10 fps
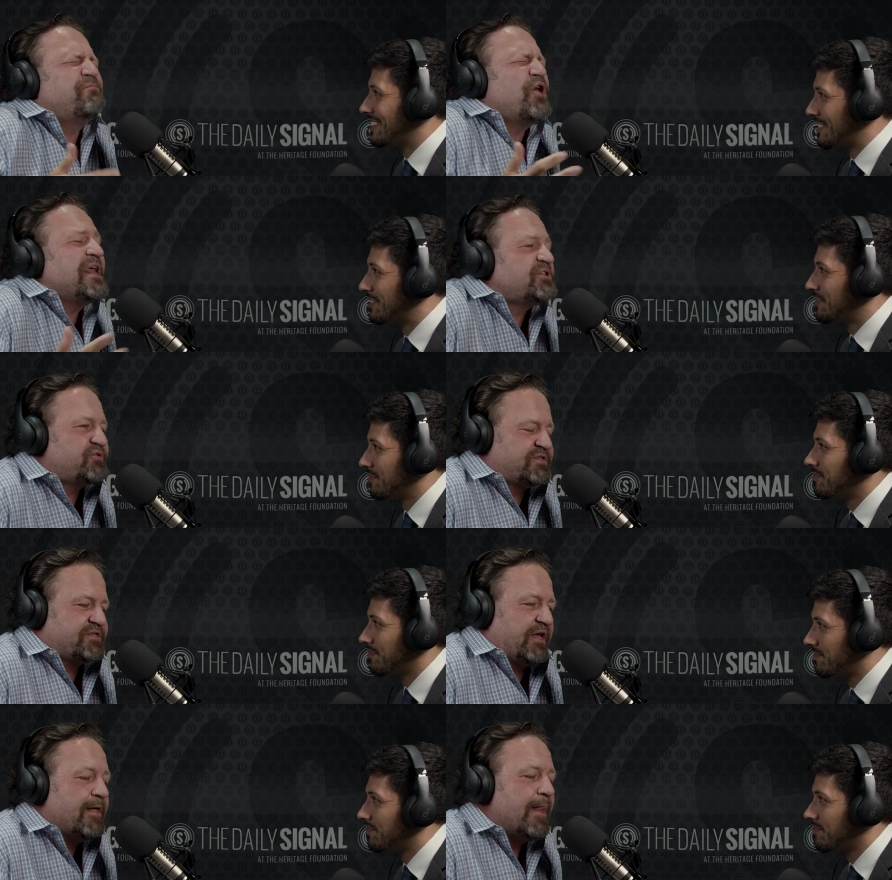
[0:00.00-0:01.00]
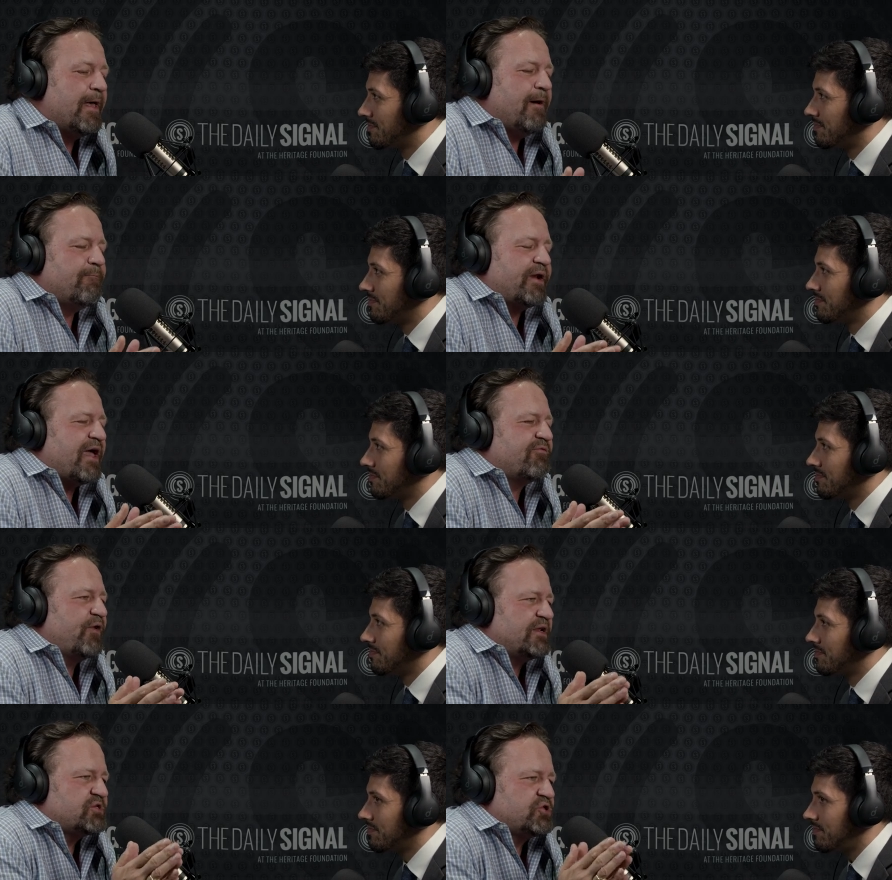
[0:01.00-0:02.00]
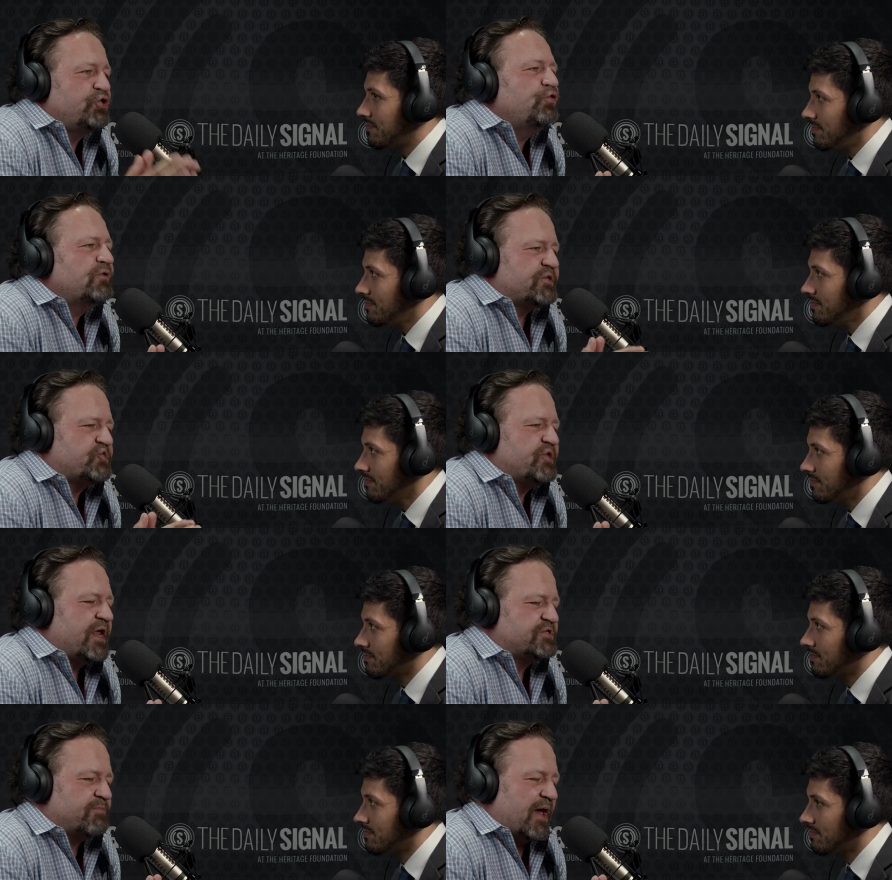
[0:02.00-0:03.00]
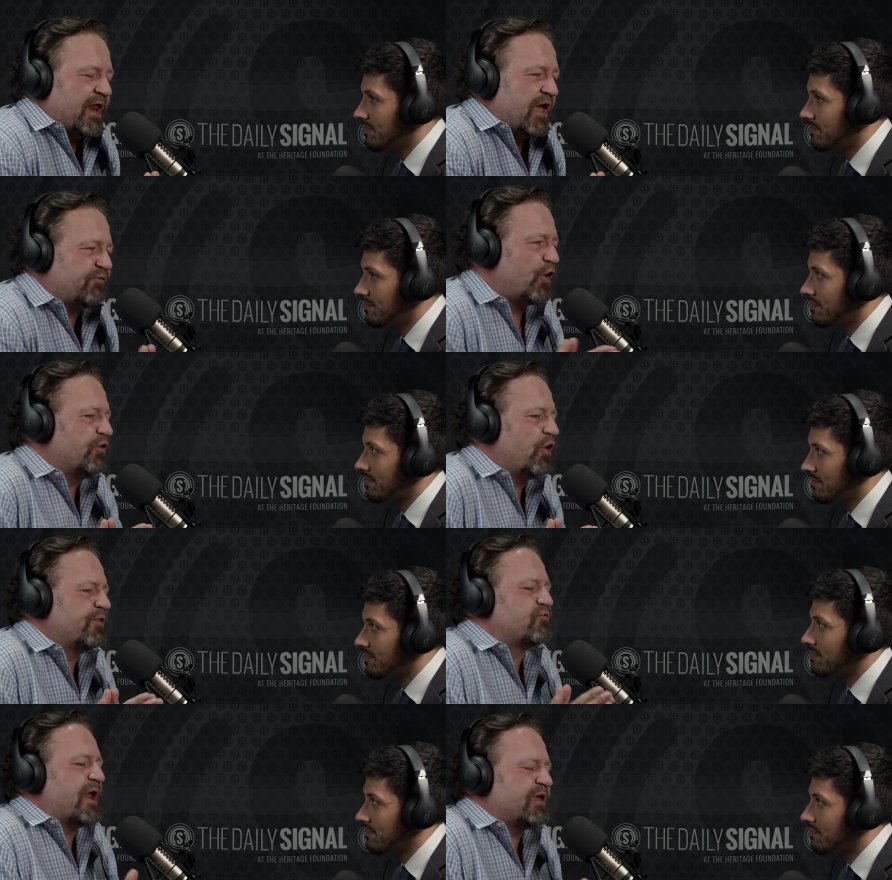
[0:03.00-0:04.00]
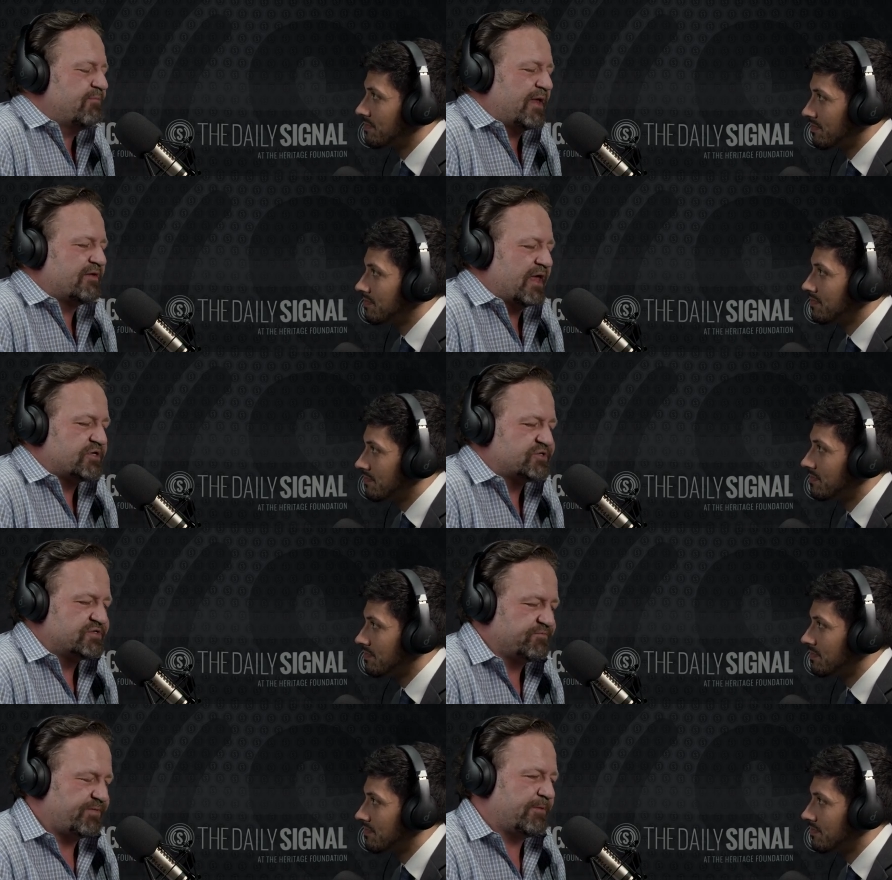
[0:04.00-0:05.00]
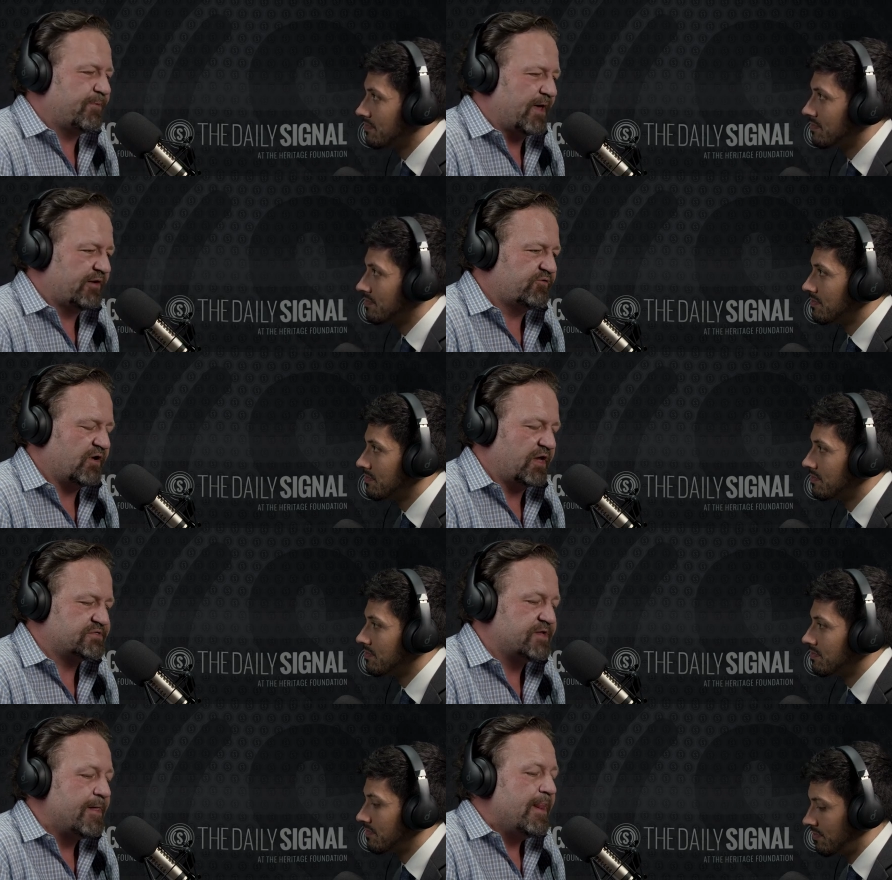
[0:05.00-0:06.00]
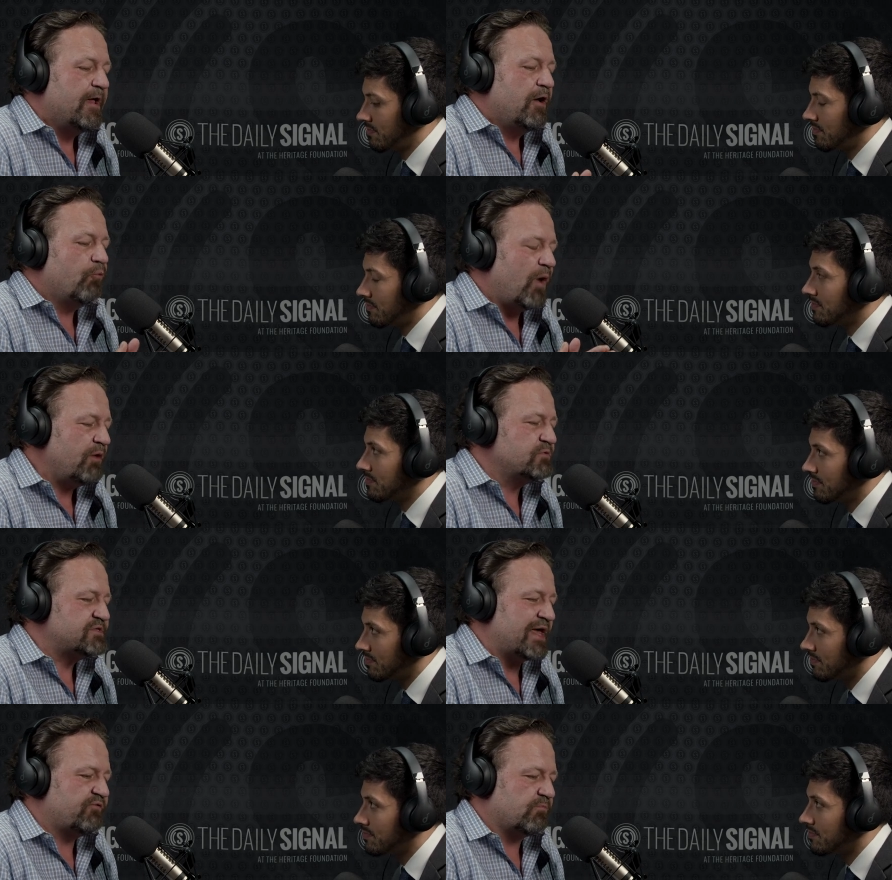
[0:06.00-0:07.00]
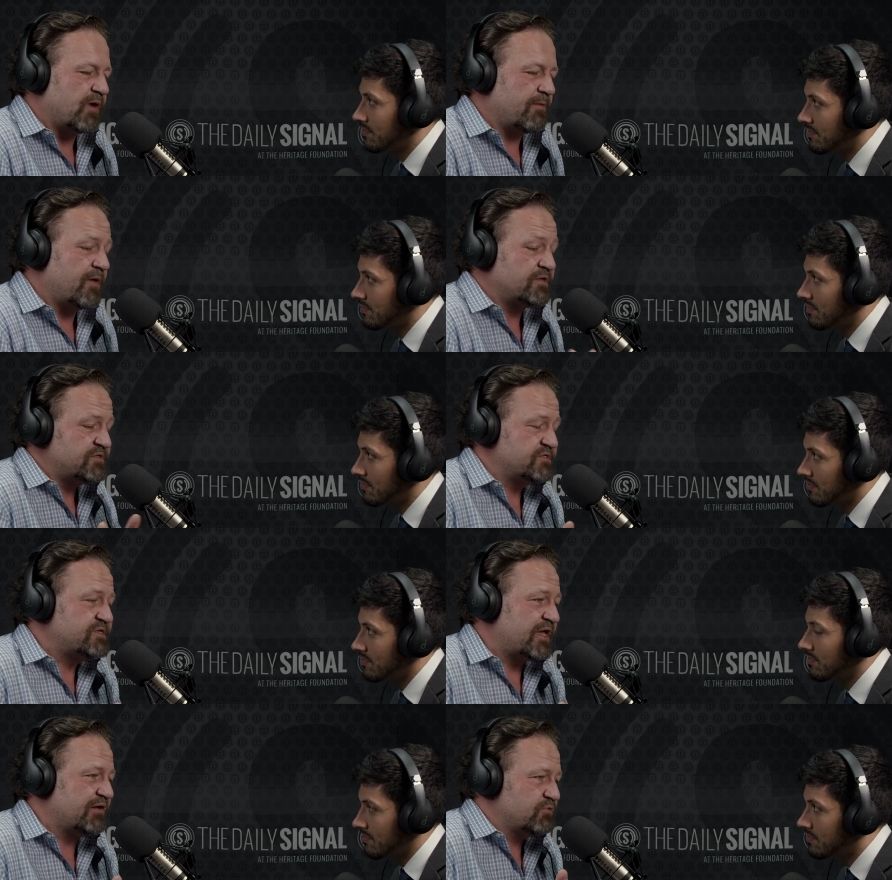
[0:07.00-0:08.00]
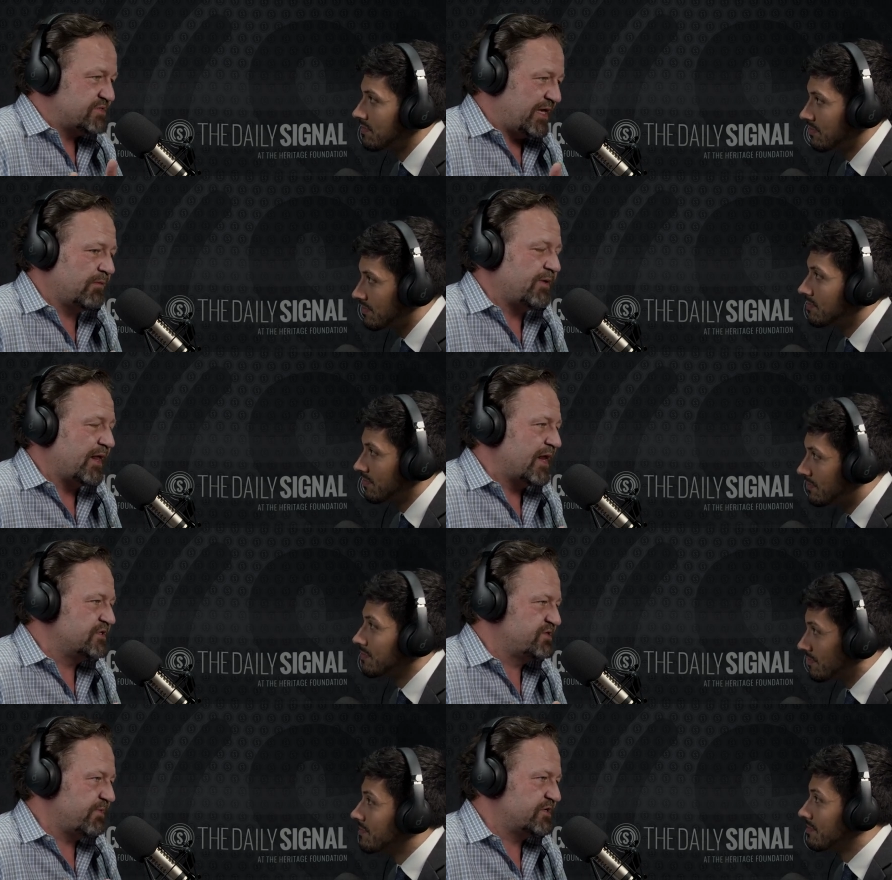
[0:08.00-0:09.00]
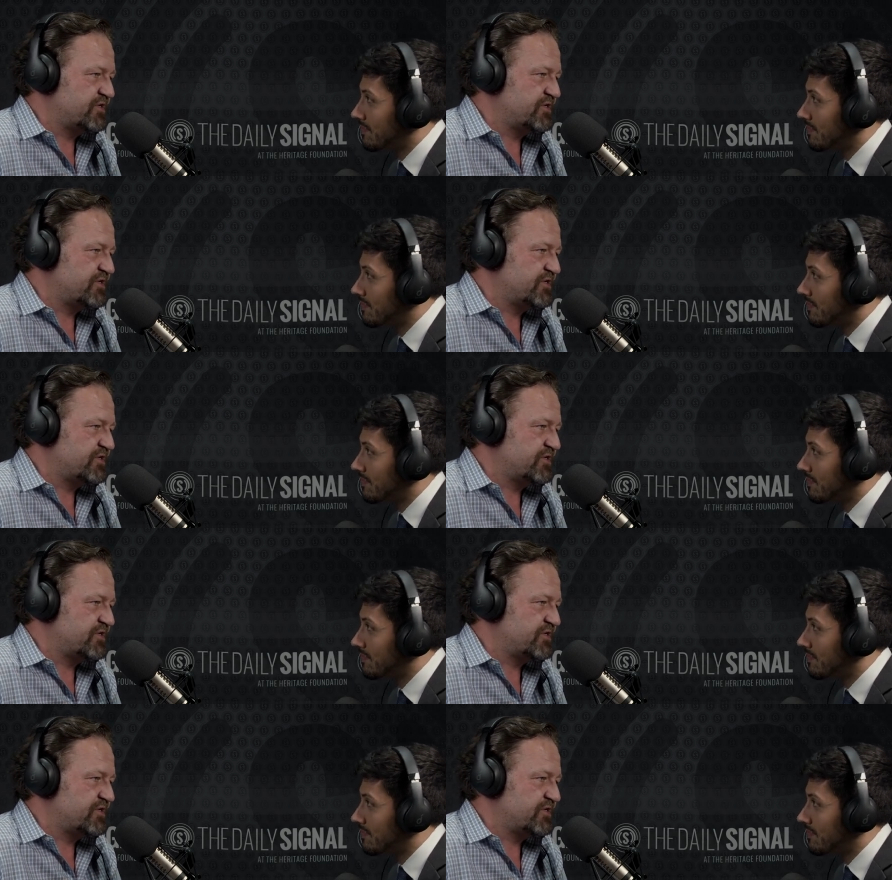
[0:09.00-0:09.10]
Speaker 1: I'm not interested. But I've read two that changed my life on the recommendations of people I trust. One was Andrew Breitbart, and the second was Hillbilly Elegy